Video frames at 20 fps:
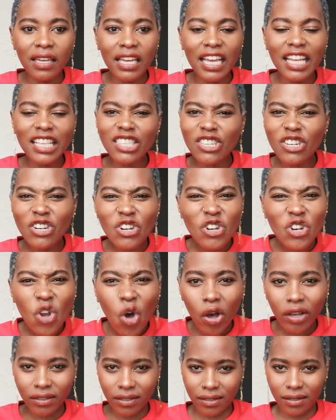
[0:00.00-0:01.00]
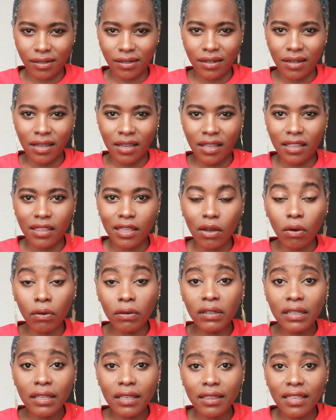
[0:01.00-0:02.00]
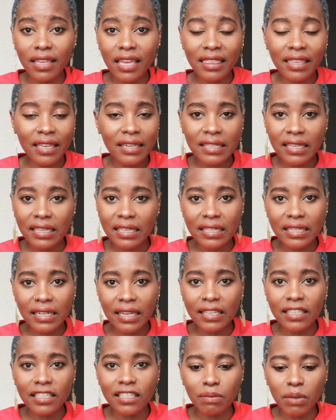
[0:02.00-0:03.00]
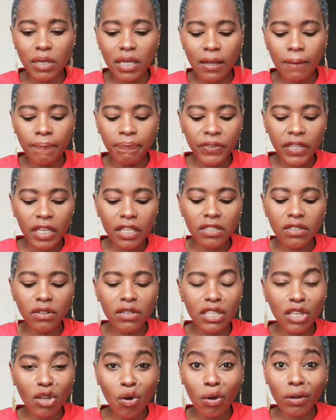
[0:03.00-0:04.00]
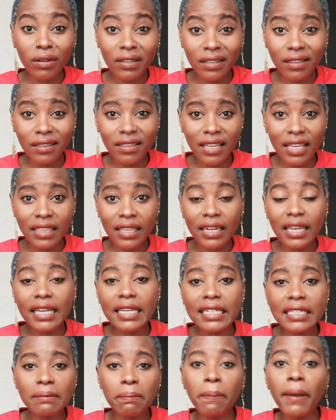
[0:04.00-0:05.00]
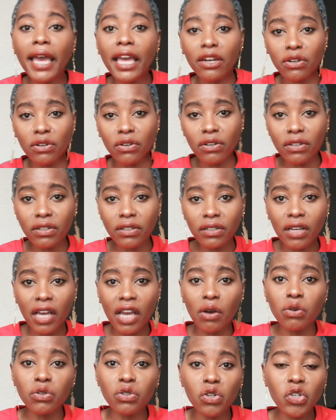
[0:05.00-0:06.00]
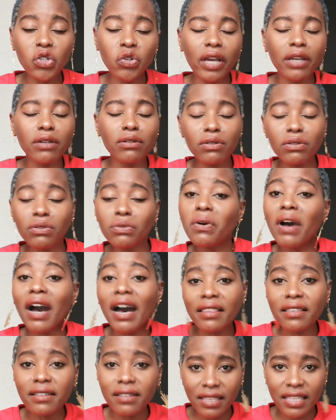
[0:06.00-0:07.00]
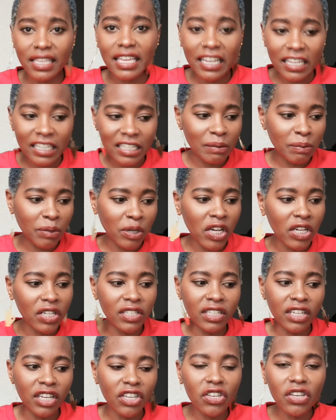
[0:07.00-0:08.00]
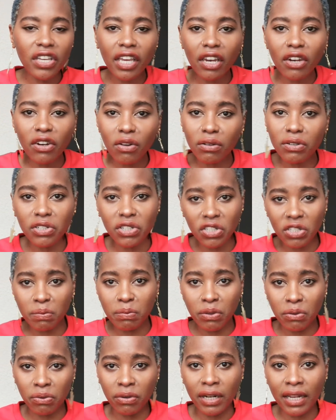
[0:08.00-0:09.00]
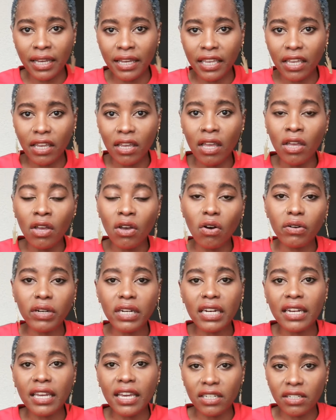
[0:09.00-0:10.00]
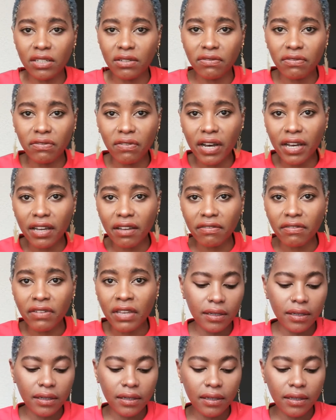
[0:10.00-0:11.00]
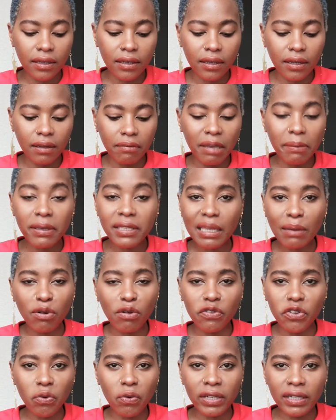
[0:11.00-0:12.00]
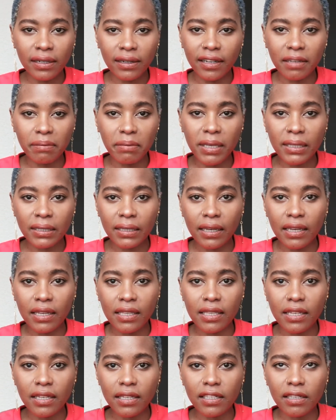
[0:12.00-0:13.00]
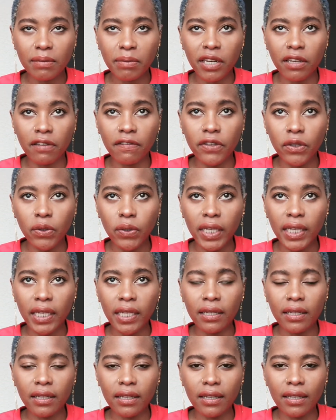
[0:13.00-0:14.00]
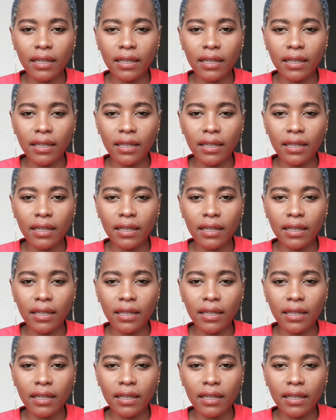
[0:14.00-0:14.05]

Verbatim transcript: it's not the only thing that sustains me. It's not the only thing that I depend on. I also try to do other things, because you cannot just be relying on a 9-to-5. Maybe some of you won't like me saying this, but I feel like